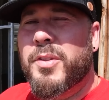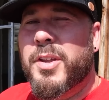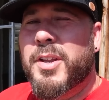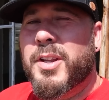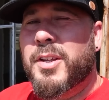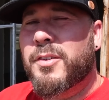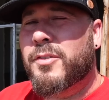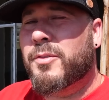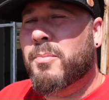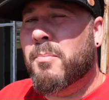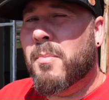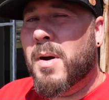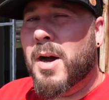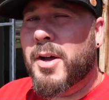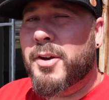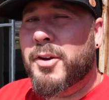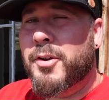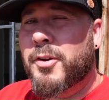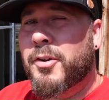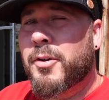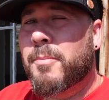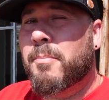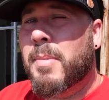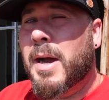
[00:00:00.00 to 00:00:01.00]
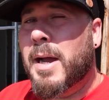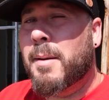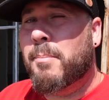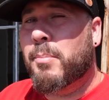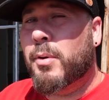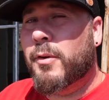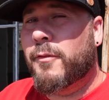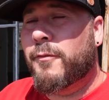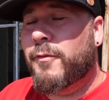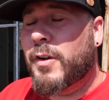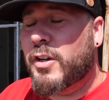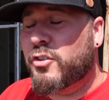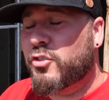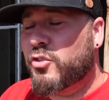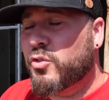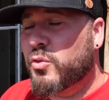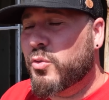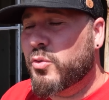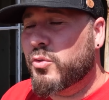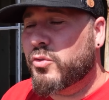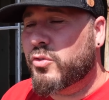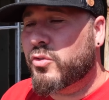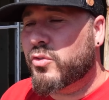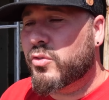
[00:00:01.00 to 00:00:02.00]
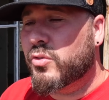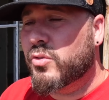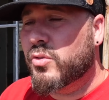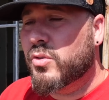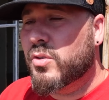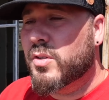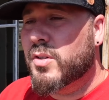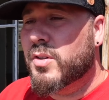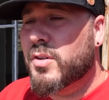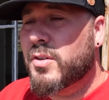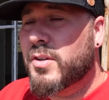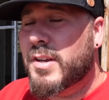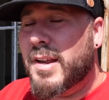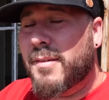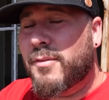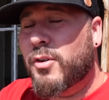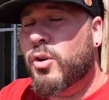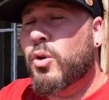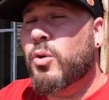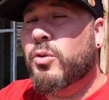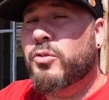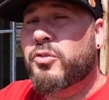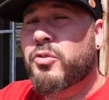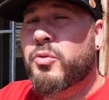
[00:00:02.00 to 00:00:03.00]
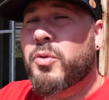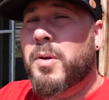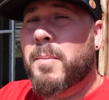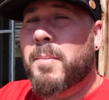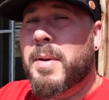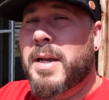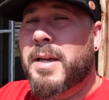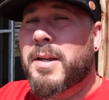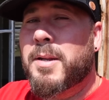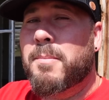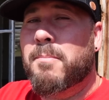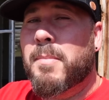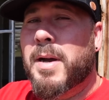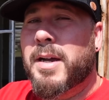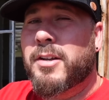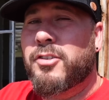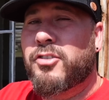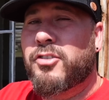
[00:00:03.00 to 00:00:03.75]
that is monitored by professionals, never go into an abandoned mine